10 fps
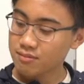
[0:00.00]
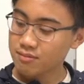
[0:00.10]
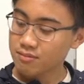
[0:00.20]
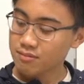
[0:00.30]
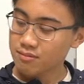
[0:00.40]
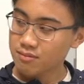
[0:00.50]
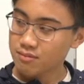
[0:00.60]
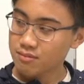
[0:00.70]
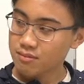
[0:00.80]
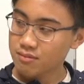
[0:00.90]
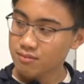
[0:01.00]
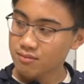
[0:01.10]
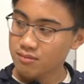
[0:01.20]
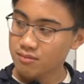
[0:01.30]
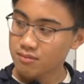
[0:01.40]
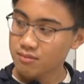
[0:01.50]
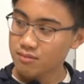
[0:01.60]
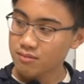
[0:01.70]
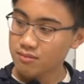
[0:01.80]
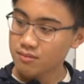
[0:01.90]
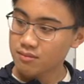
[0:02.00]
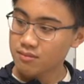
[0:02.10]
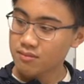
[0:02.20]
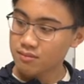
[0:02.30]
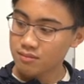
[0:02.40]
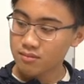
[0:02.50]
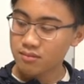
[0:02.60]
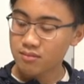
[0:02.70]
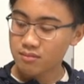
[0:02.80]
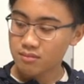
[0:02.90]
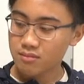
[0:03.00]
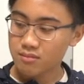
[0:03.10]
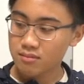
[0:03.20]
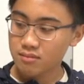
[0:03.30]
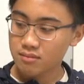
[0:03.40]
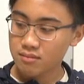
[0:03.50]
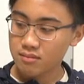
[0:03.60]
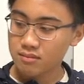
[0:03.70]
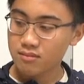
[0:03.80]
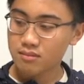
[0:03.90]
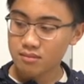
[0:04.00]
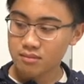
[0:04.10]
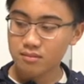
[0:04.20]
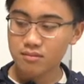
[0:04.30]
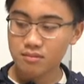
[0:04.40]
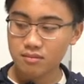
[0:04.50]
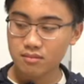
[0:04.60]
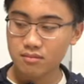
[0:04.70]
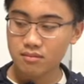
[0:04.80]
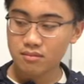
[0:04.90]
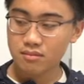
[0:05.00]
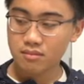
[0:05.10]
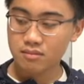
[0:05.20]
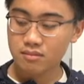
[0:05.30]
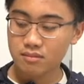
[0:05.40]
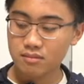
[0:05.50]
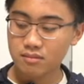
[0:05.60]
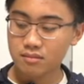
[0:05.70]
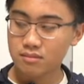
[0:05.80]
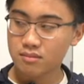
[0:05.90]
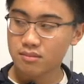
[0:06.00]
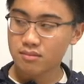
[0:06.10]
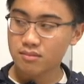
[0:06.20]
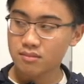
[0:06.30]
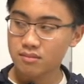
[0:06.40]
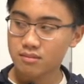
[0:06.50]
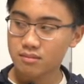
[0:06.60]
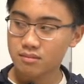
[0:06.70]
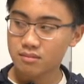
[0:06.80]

This person isn't speaking.